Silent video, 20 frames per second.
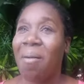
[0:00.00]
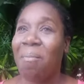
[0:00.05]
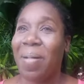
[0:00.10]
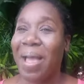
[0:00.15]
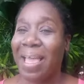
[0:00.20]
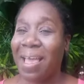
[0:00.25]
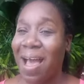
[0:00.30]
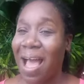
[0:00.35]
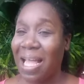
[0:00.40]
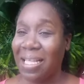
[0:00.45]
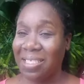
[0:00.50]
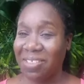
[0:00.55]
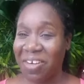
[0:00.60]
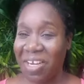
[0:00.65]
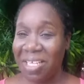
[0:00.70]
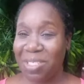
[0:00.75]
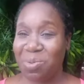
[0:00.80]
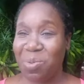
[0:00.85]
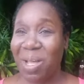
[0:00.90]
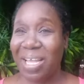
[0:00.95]
By God's
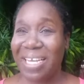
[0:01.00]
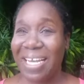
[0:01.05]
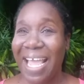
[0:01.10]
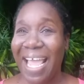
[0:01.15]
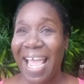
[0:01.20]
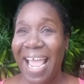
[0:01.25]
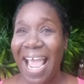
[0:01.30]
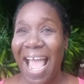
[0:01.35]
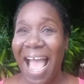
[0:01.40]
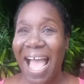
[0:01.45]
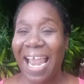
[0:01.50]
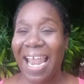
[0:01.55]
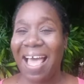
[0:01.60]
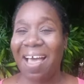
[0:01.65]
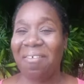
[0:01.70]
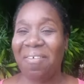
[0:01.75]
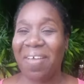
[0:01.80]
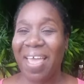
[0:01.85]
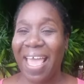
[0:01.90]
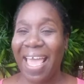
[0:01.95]
grace, one day I'll
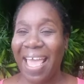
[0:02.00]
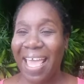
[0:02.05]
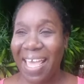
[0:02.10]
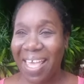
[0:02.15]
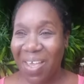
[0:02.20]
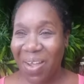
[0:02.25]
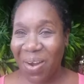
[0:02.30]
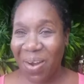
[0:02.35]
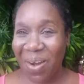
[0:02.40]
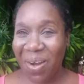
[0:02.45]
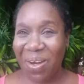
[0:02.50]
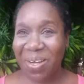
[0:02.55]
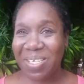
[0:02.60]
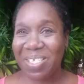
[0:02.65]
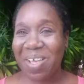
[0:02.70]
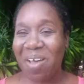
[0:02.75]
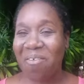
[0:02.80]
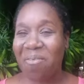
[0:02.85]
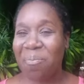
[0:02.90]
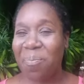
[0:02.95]
have
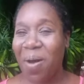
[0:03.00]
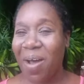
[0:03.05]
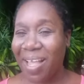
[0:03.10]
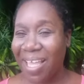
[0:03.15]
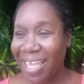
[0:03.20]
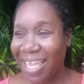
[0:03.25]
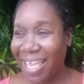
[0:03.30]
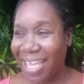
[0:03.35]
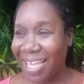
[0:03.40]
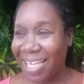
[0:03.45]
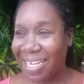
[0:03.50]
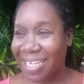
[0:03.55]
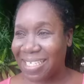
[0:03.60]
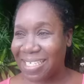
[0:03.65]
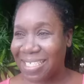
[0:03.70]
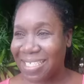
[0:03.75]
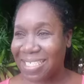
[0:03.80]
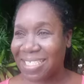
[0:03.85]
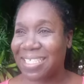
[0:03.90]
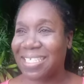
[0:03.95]
acres of
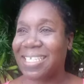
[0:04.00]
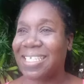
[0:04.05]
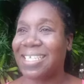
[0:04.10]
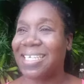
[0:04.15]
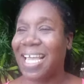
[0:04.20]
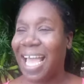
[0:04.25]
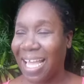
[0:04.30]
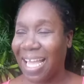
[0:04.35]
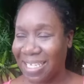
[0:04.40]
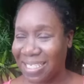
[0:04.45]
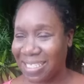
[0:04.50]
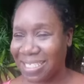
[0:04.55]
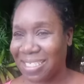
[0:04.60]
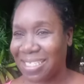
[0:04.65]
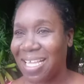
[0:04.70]
pumpkins. Yes,